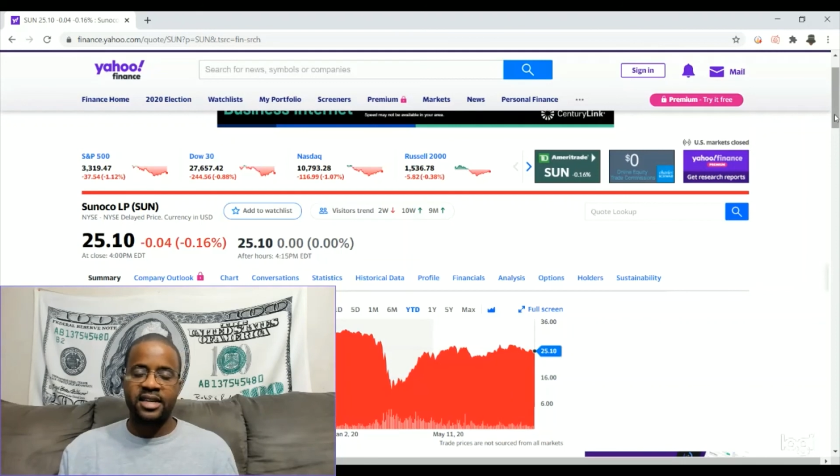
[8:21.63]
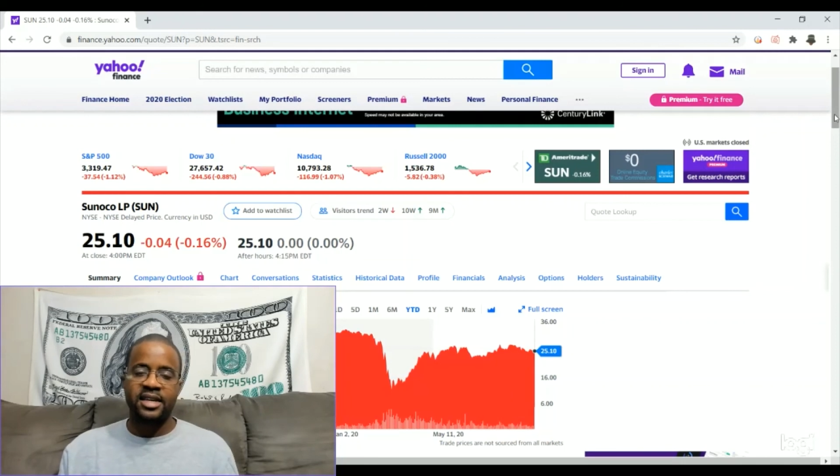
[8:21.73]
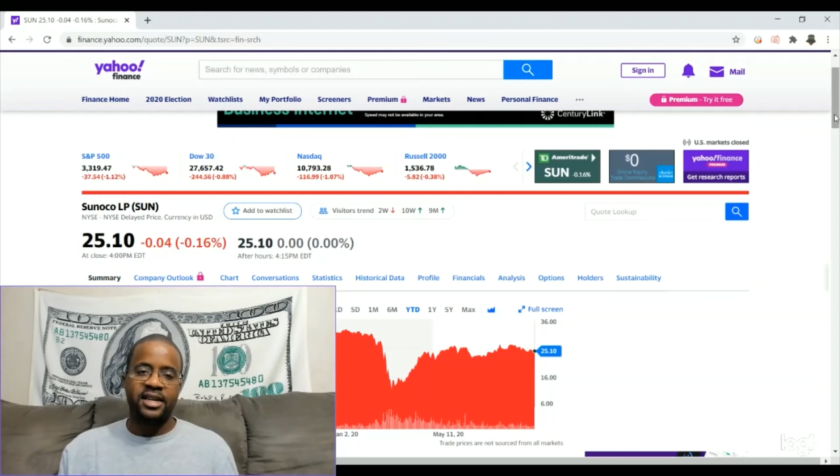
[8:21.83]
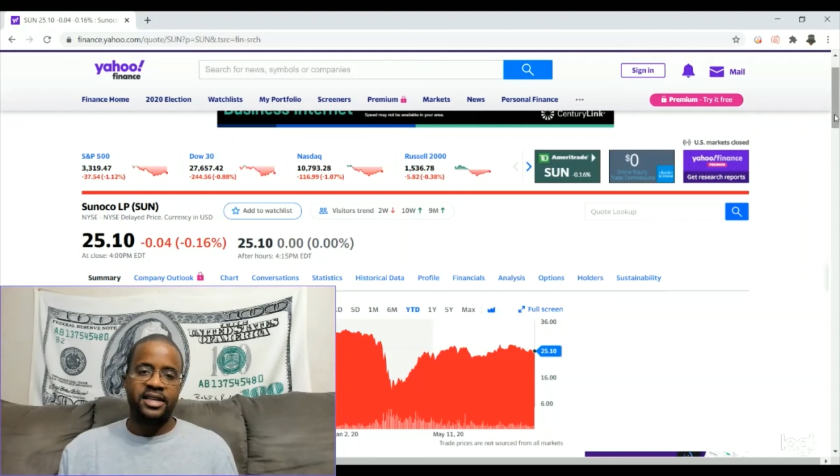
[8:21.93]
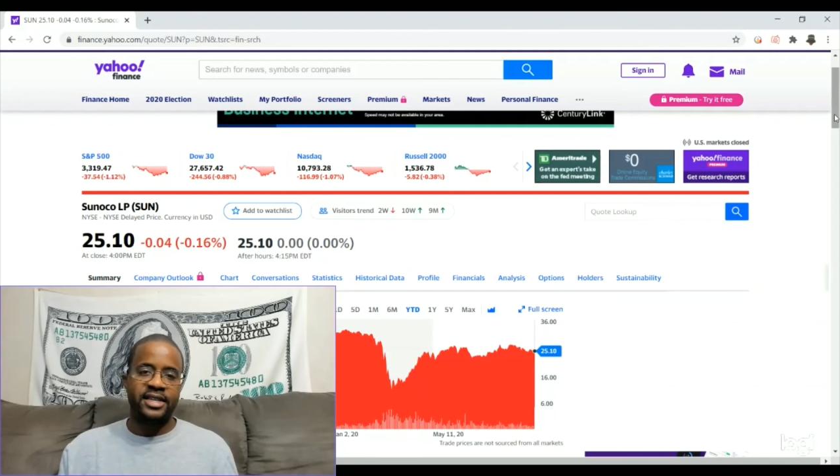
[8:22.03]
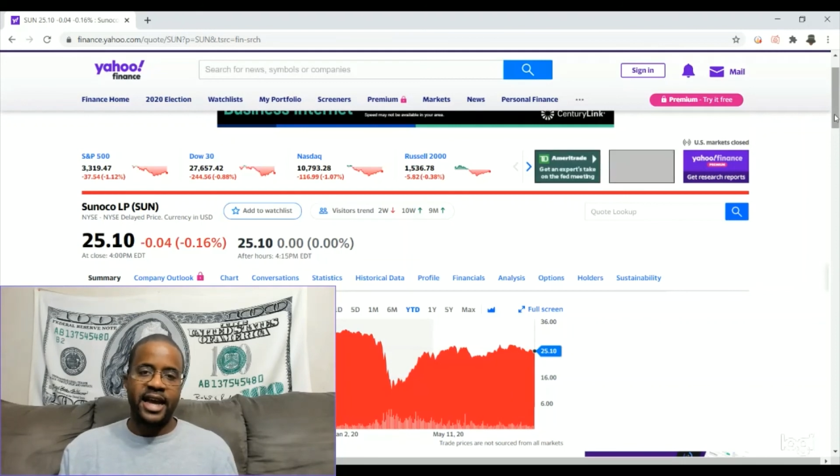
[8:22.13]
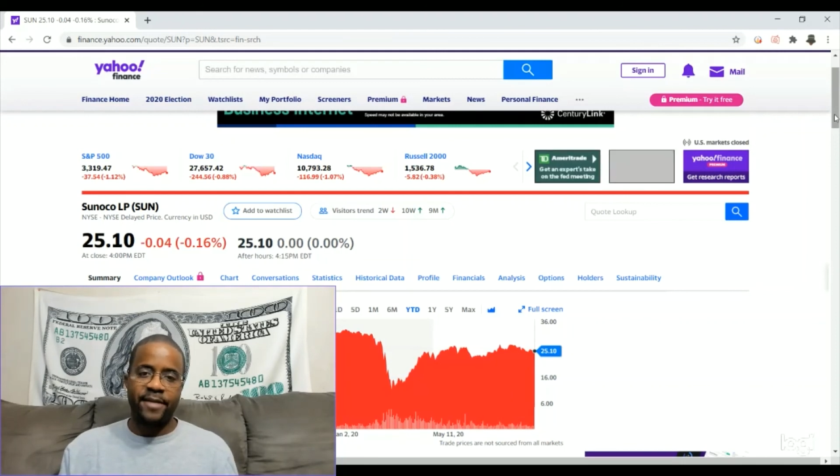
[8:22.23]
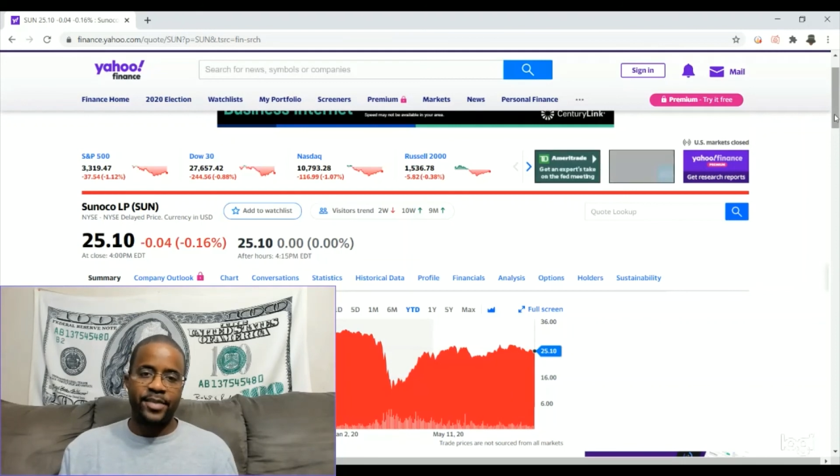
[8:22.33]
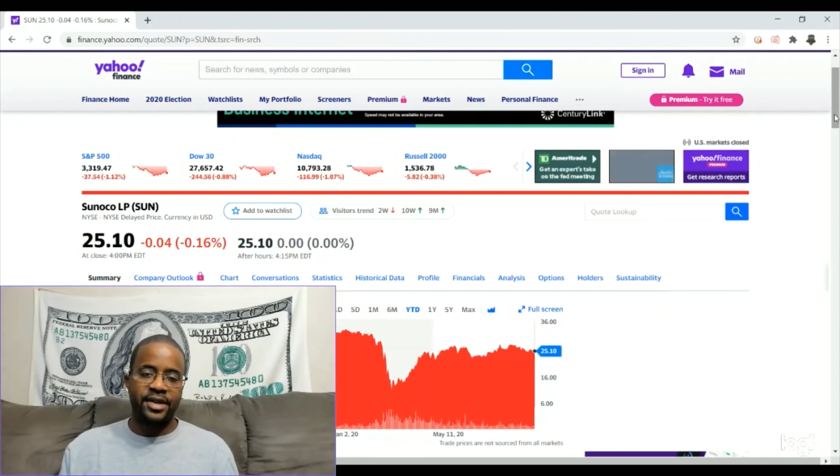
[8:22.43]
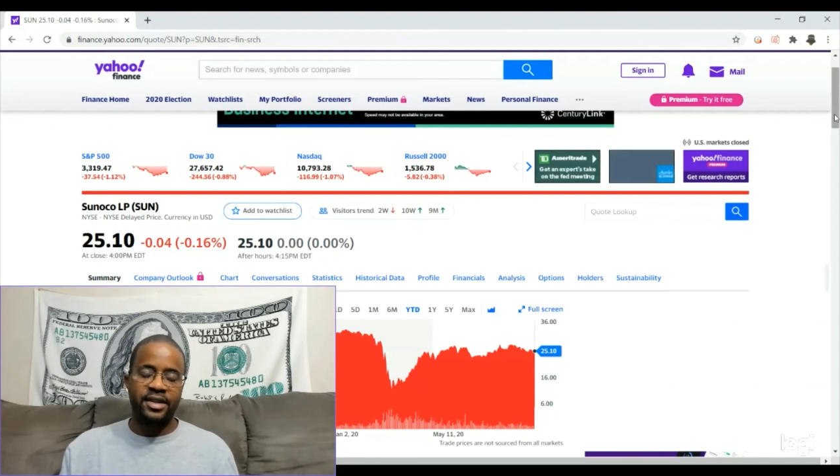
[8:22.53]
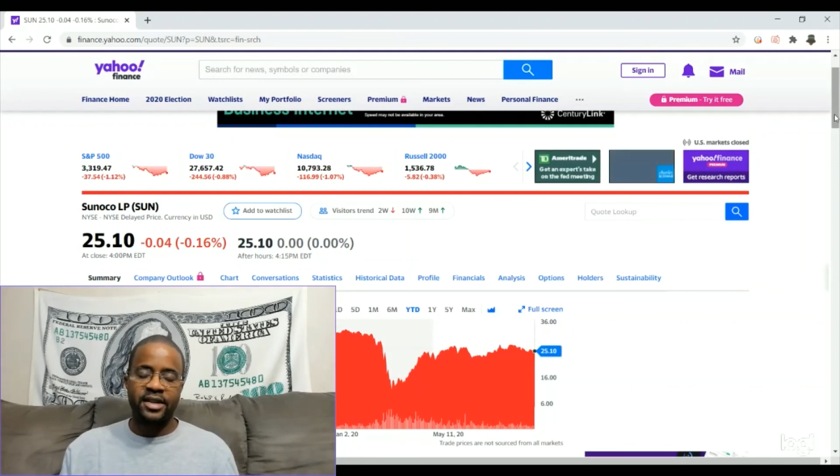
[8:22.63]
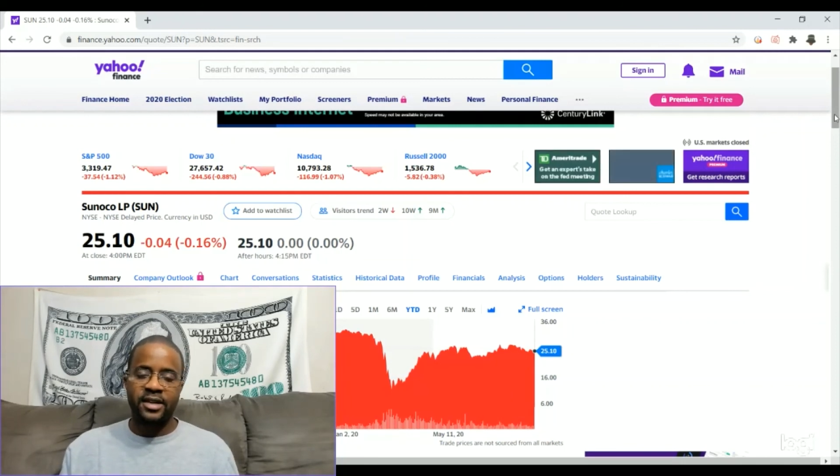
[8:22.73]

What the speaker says: has happened,